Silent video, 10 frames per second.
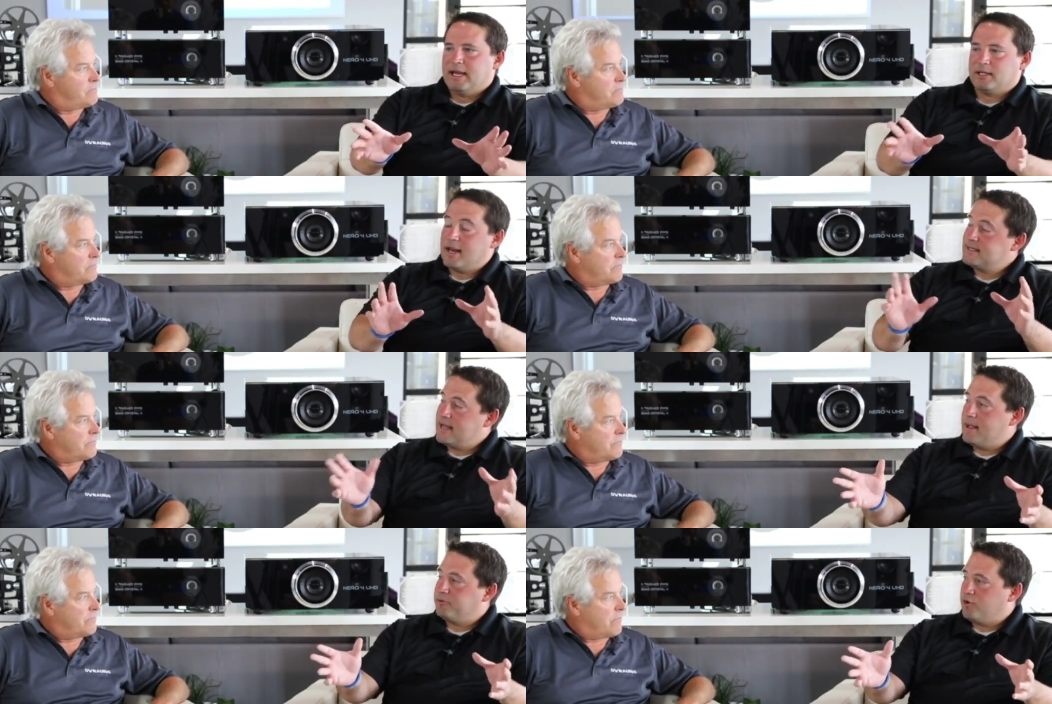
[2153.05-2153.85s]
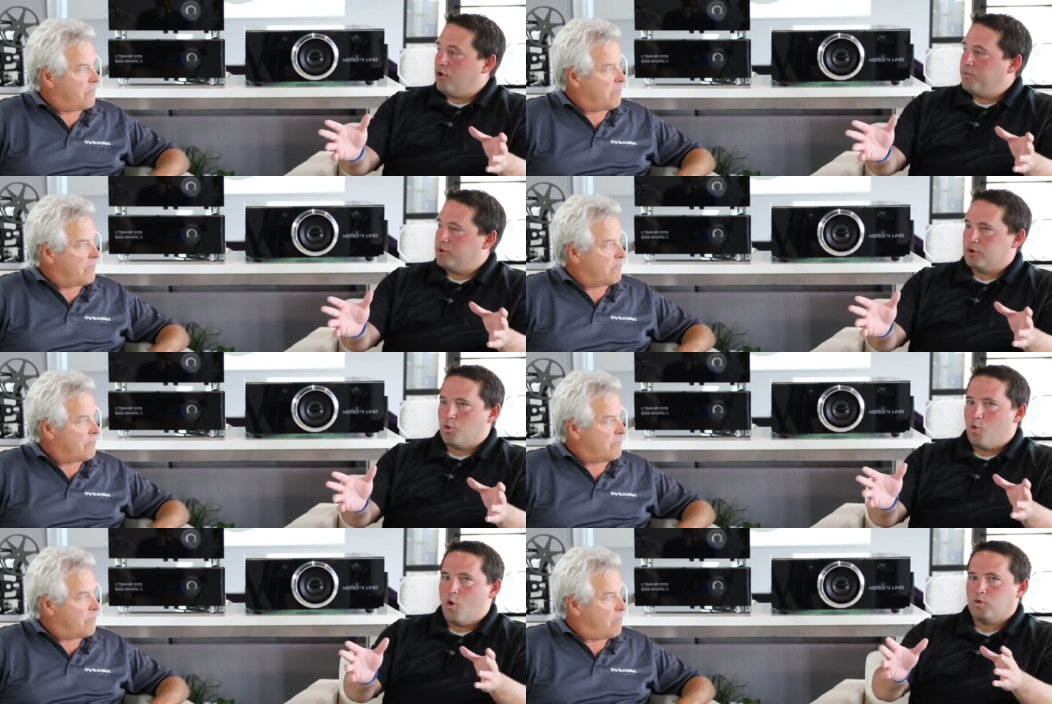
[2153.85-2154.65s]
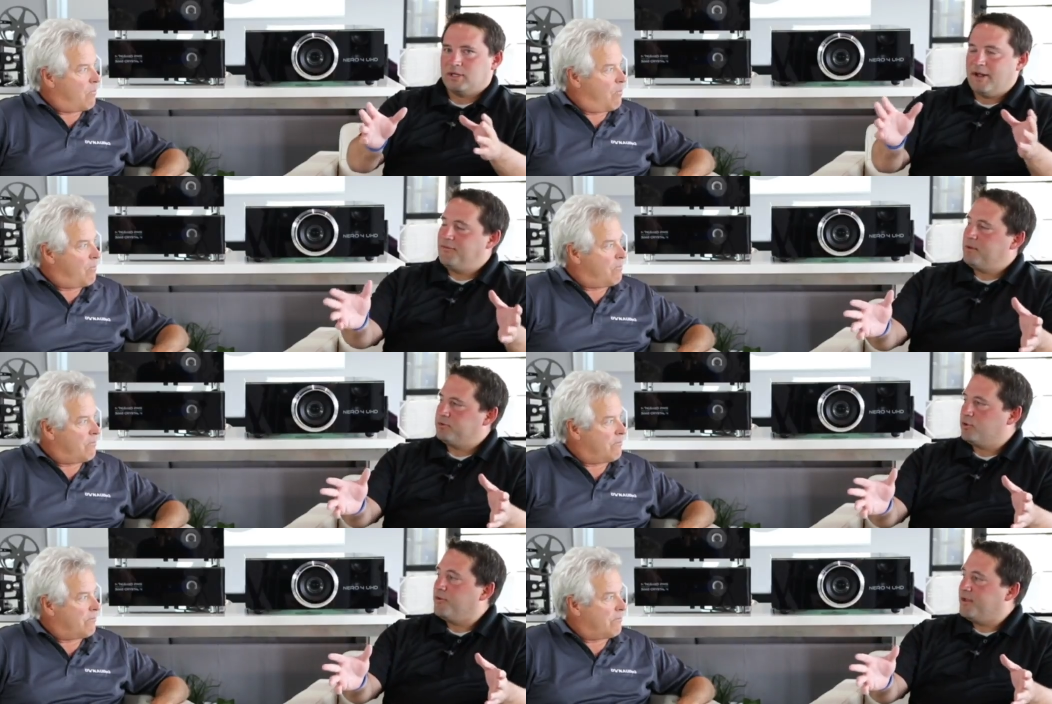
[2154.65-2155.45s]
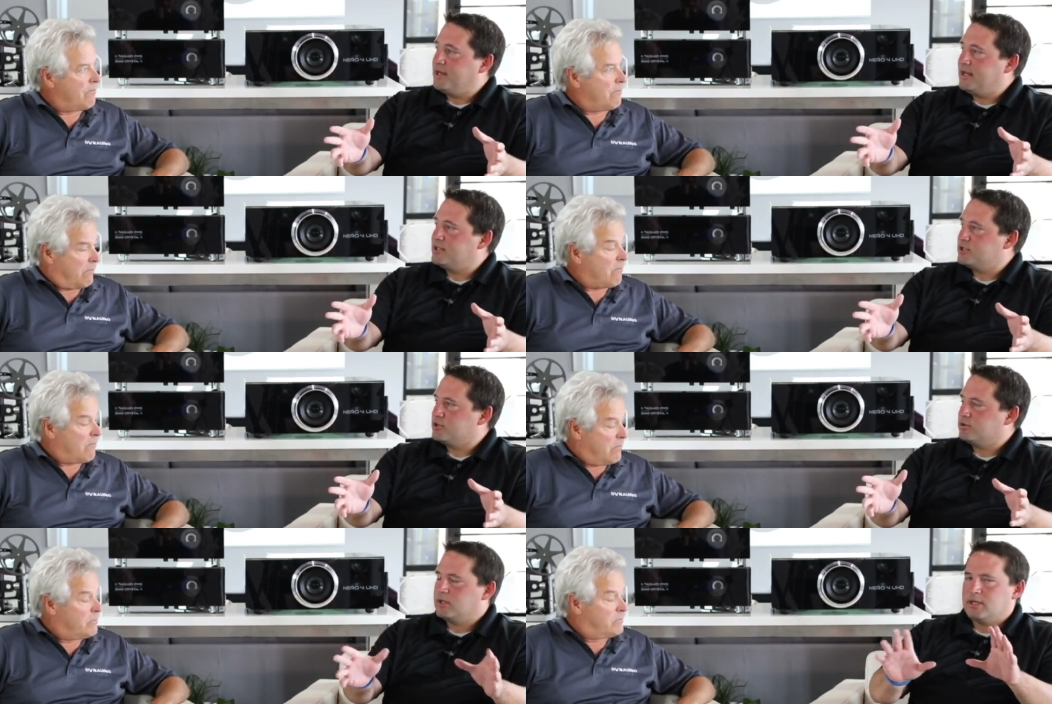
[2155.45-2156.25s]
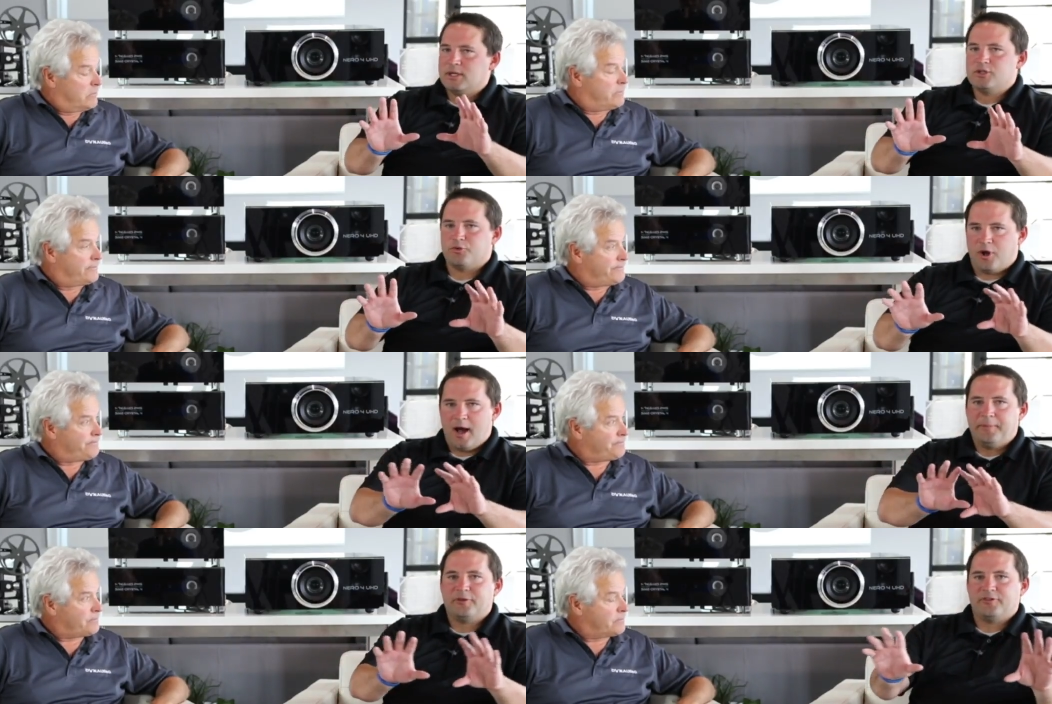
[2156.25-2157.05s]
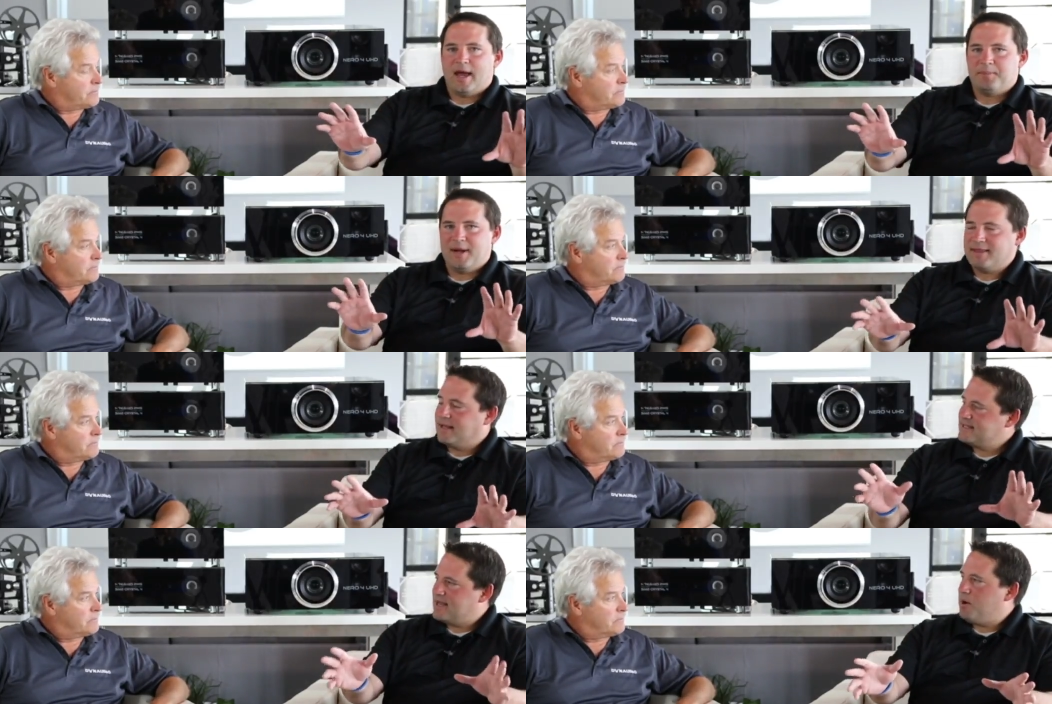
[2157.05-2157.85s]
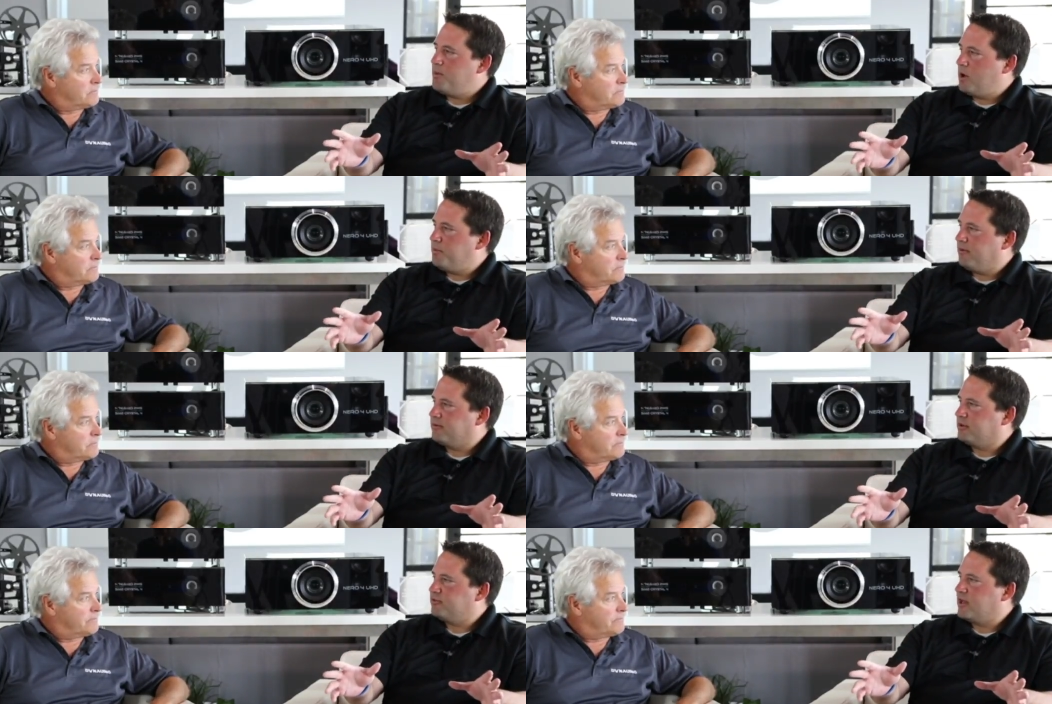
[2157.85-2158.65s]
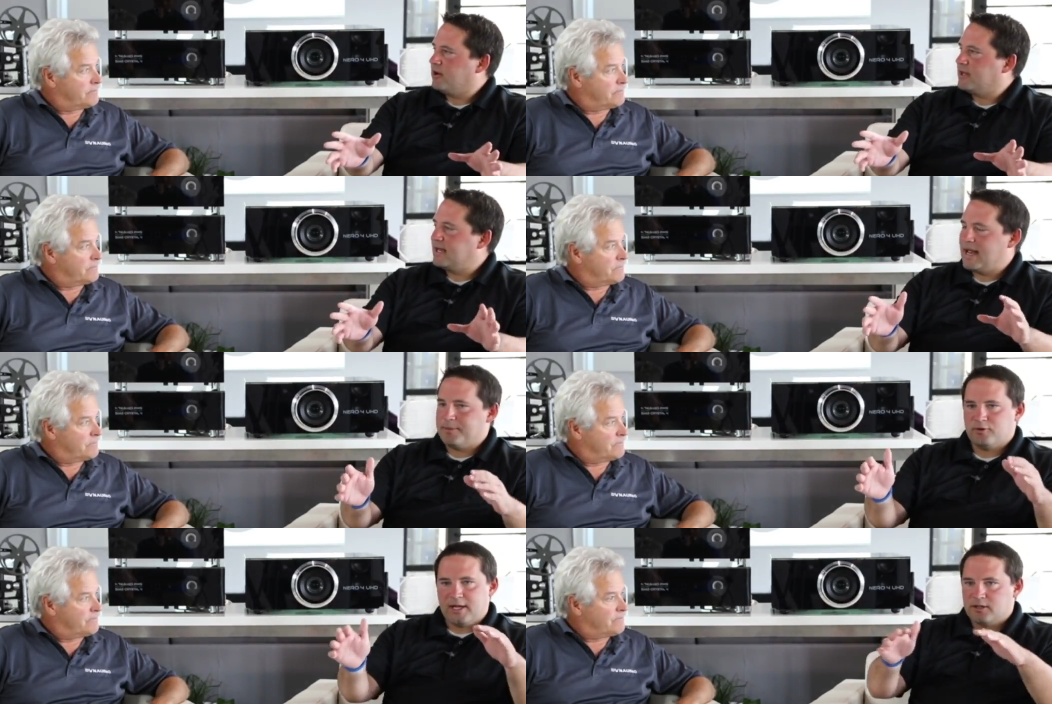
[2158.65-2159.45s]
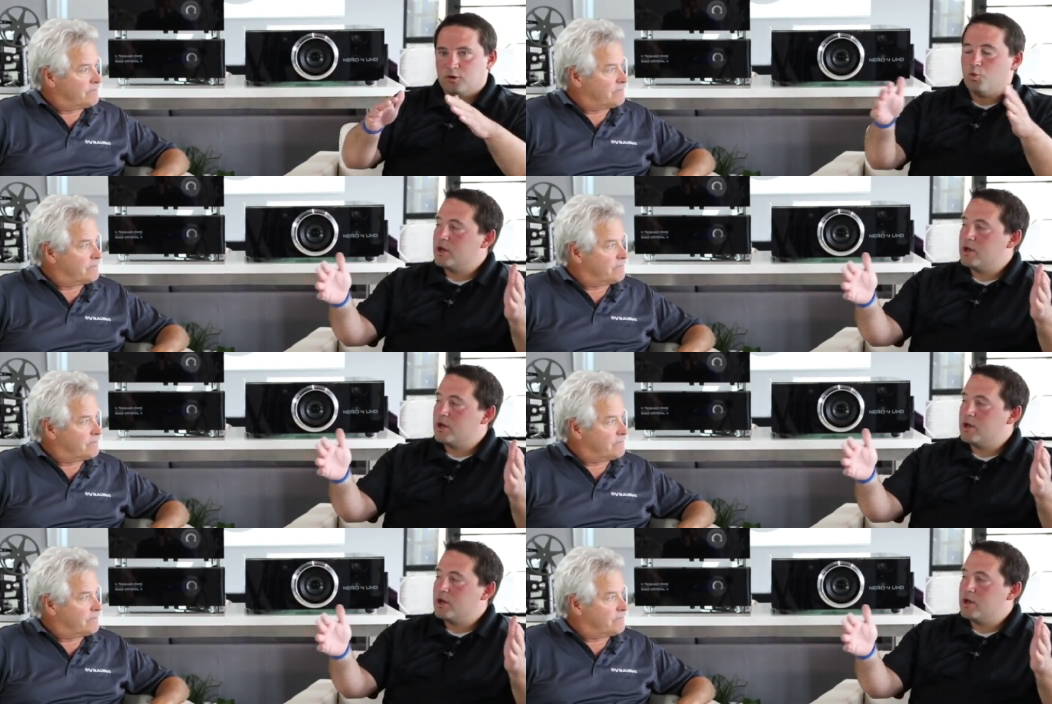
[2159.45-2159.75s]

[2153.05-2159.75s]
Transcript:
Speaker 1: And a lot of times the home builder won't let them do what they need to to accomplish that and make that sound bar perfectly centered. They can't do like a little